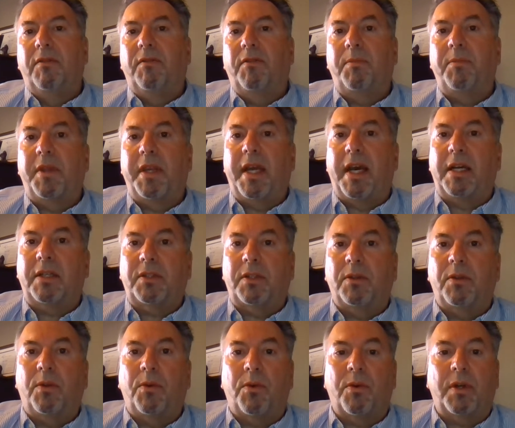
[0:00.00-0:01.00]
from the
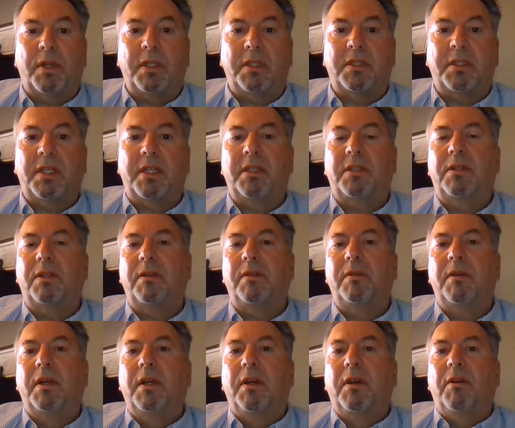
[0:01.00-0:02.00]
national
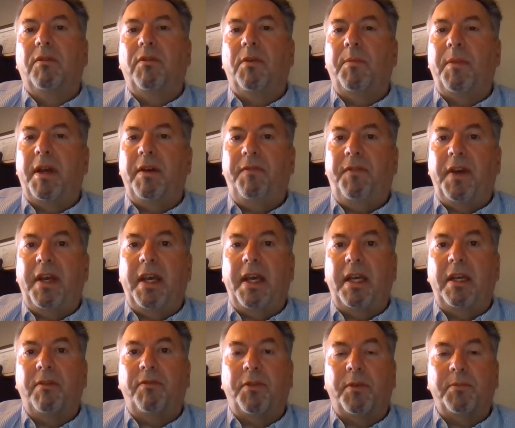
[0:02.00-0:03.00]
organization, from
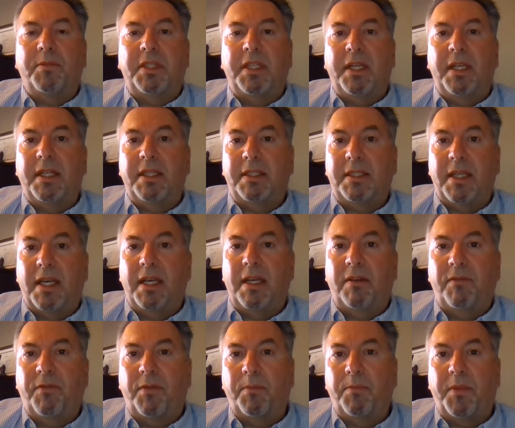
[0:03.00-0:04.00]
FAA, from
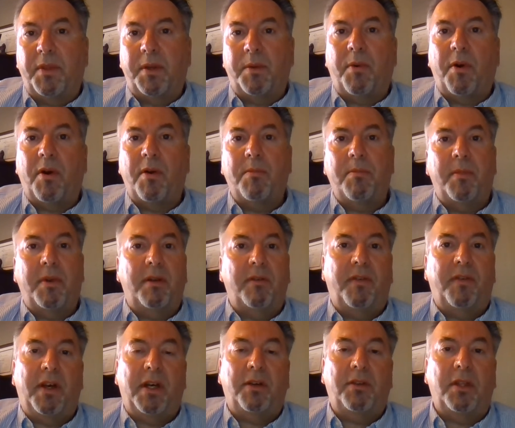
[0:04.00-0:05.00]
TSA, from the Department
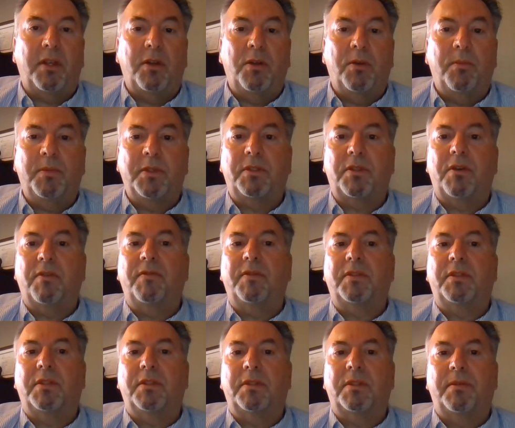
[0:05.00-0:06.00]
of Health and Human
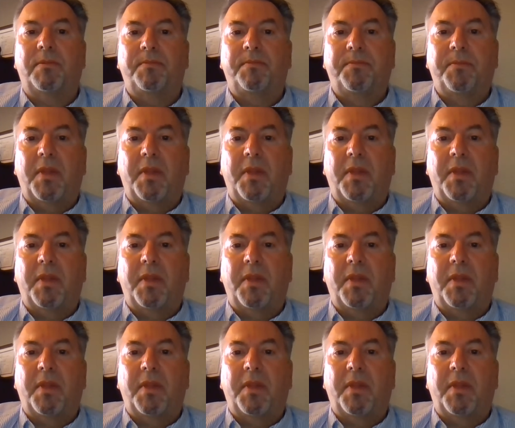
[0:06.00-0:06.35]
Services.